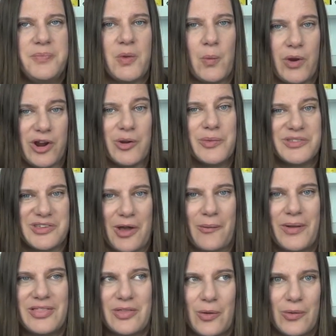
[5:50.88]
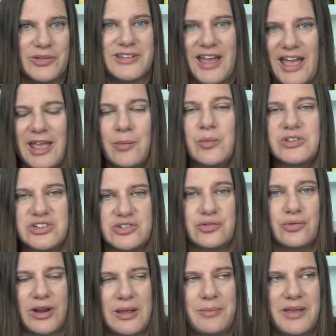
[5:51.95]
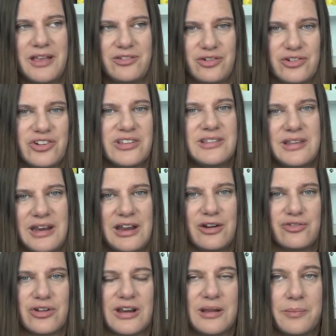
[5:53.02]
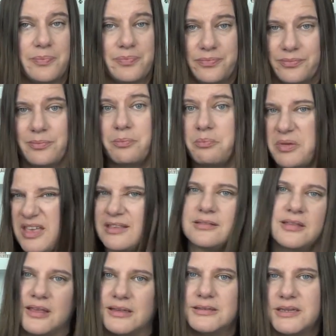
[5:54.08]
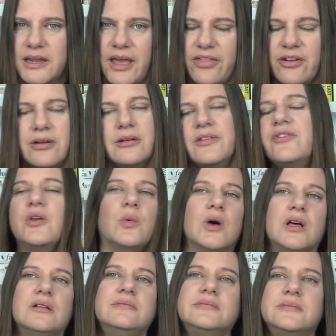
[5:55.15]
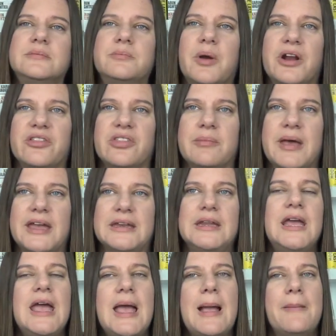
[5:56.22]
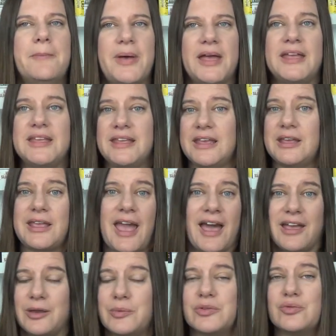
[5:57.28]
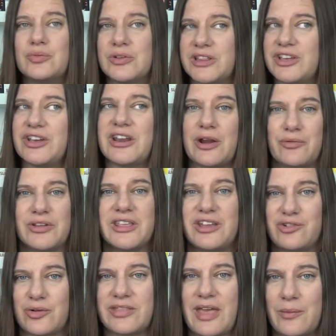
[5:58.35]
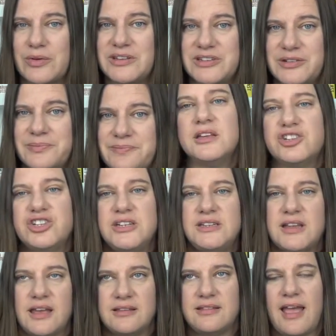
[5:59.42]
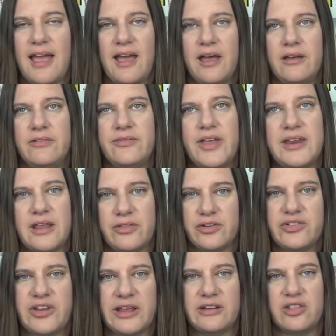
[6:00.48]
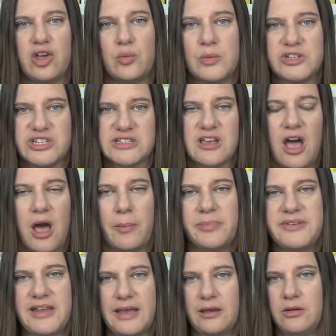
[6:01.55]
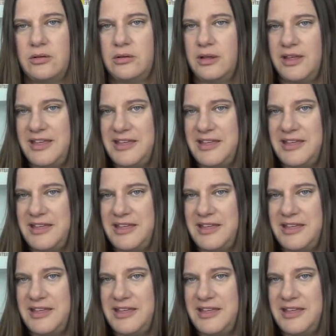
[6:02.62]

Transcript: where it was going the whole time, which is great because you're just sitting here trying to piece things together, if you will. Pardon the pun. But yeah, it was really good. I really enjoyed that one too. She does have another standalone, which is Cop Town,